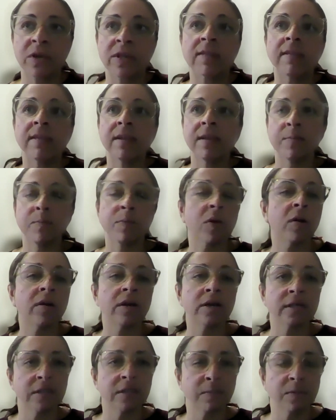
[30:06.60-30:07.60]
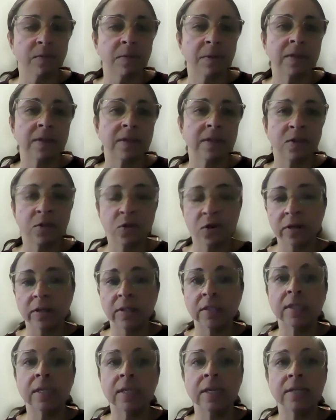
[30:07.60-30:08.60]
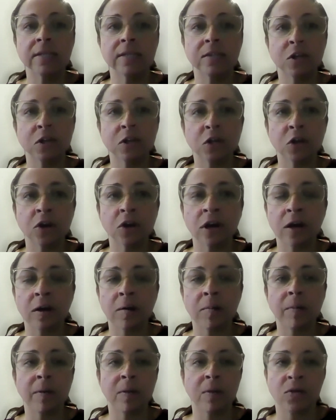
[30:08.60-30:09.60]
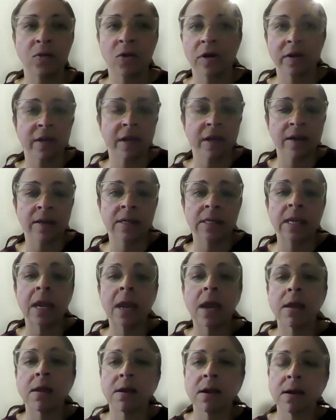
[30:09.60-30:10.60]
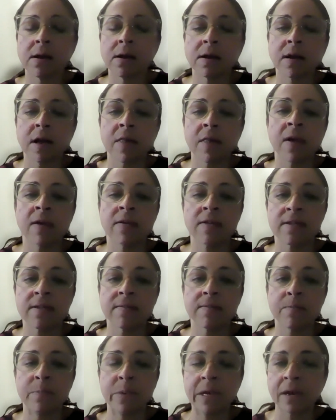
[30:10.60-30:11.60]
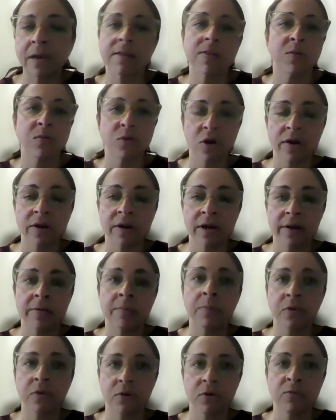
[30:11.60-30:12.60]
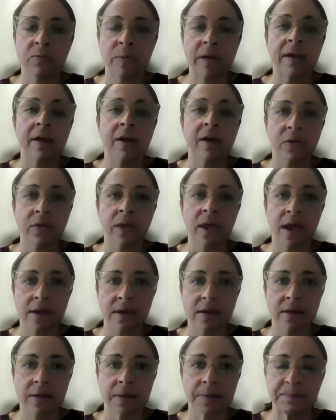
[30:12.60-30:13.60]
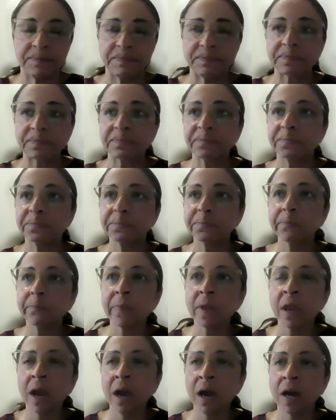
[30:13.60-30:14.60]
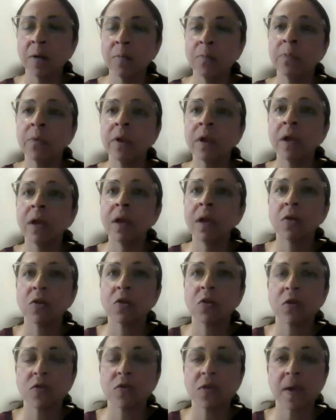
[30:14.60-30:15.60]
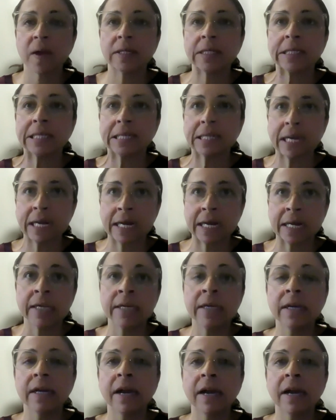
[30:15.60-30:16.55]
We see products implemented in the United States and in Europe, and they're not yet in Canada, and that's because they're not yet approved by Health Canada. Um, so there's that delay.